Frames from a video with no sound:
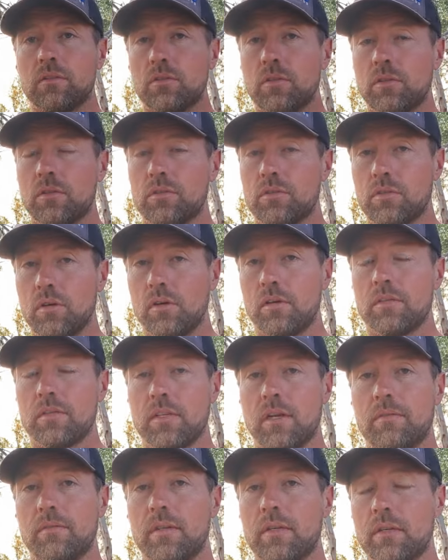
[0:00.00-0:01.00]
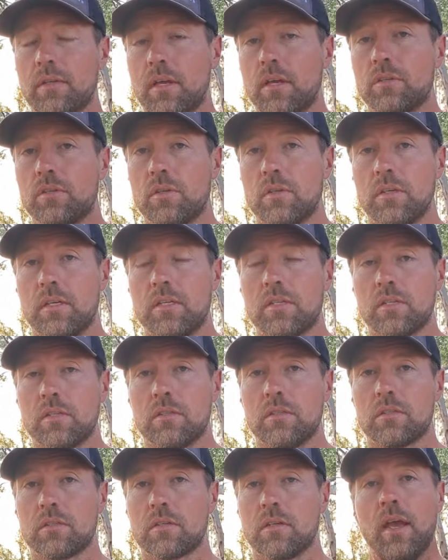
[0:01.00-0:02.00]
to control yourself under those
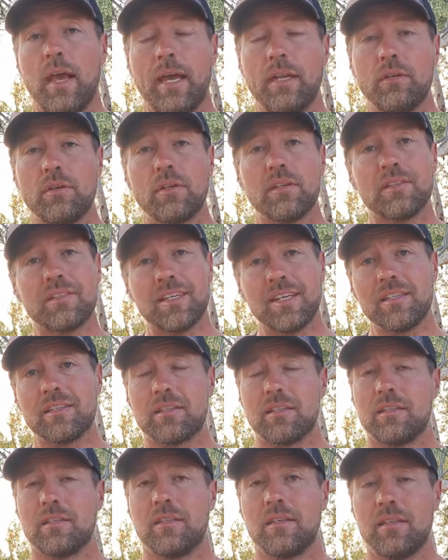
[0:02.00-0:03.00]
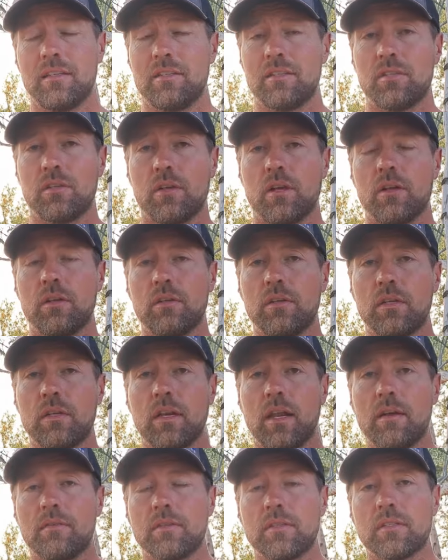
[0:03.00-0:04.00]
conditions, and you can test these. You know, you can
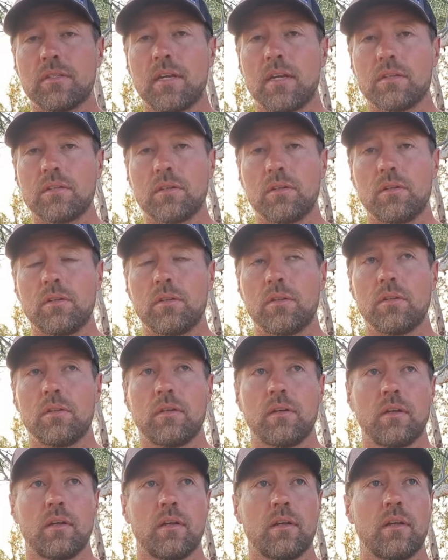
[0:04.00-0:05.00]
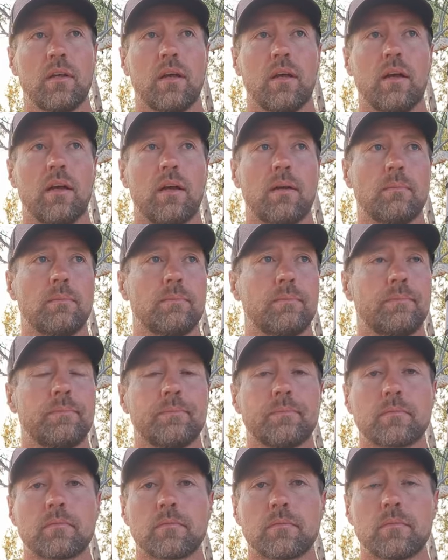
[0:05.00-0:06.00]
have a subtle um,
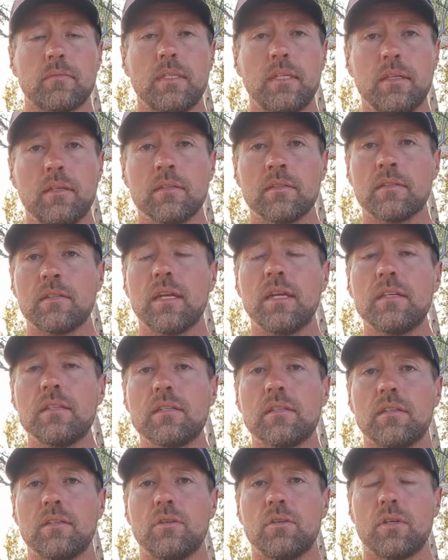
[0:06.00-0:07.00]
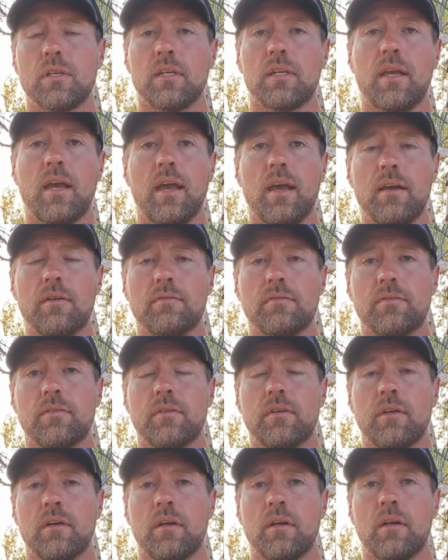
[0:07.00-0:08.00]
test. You can have
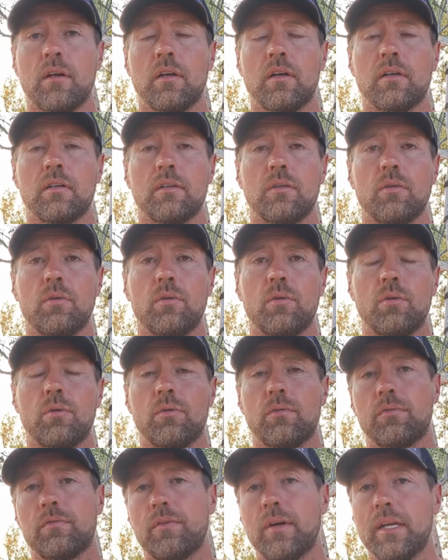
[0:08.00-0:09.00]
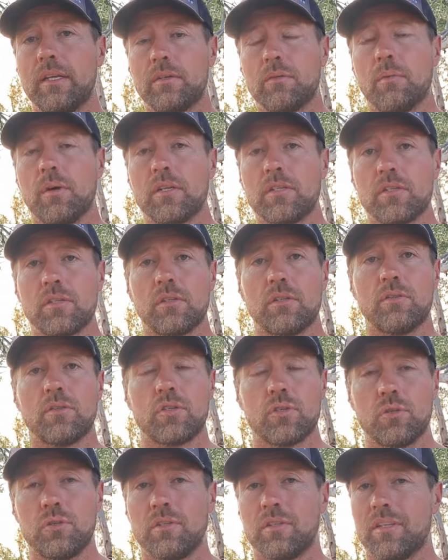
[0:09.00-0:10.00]
your friend watching you
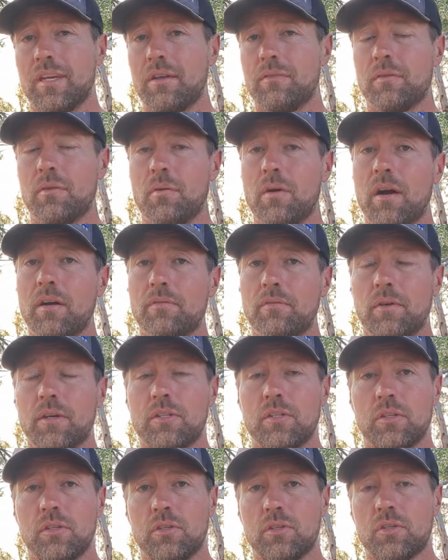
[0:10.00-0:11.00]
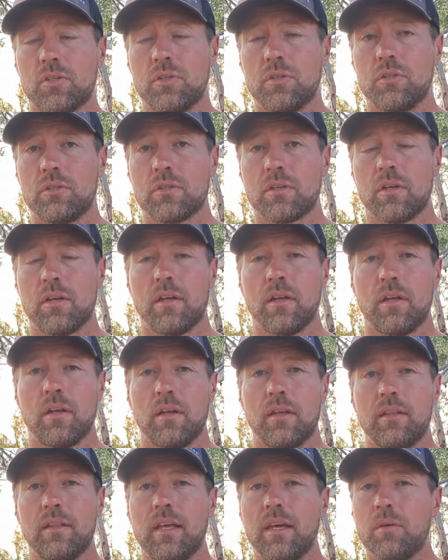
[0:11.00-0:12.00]
shoot. You can have your wife watching you shoot.
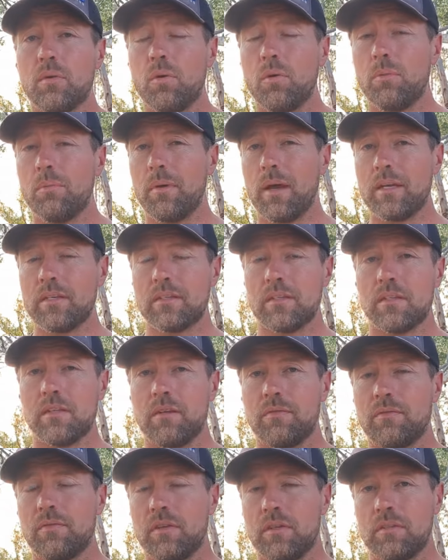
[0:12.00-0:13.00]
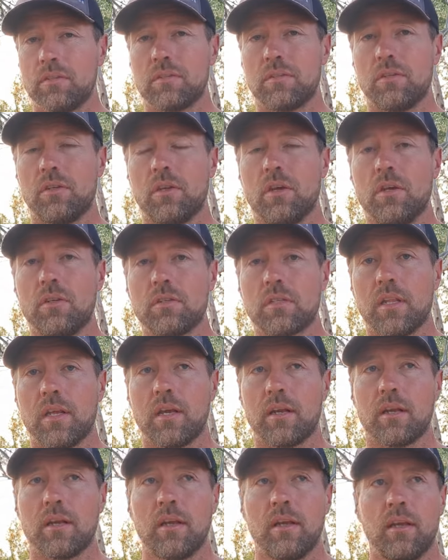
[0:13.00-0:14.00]
That all makes a difference. You know, it's like